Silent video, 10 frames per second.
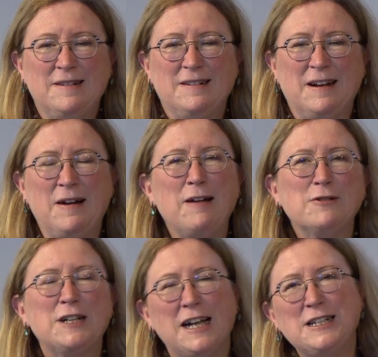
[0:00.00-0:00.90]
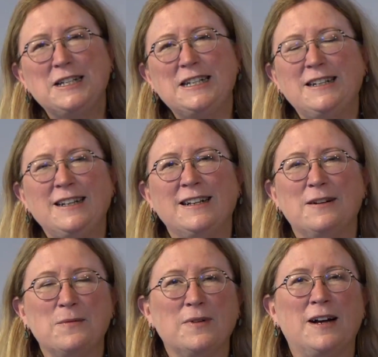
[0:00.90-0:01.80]
Now, advertising
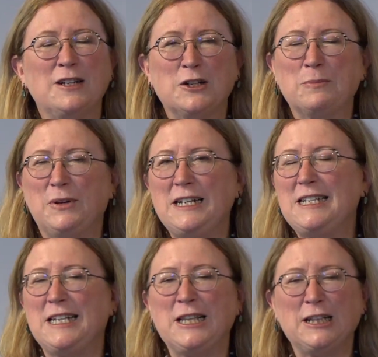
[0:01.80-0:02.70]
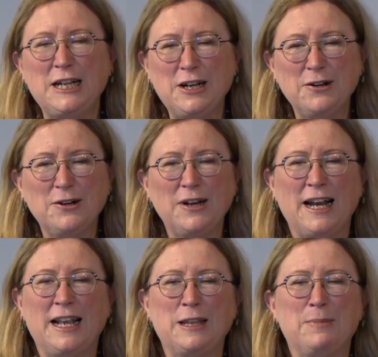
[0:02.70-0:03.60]
took place in the Leader
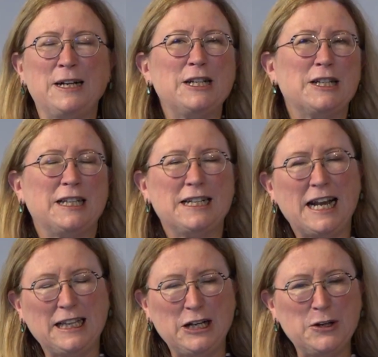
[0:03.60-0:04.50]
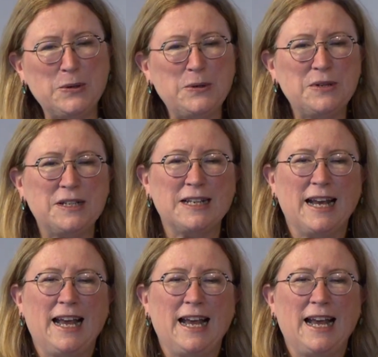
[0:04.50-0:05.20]
and the Peninsula Daily News,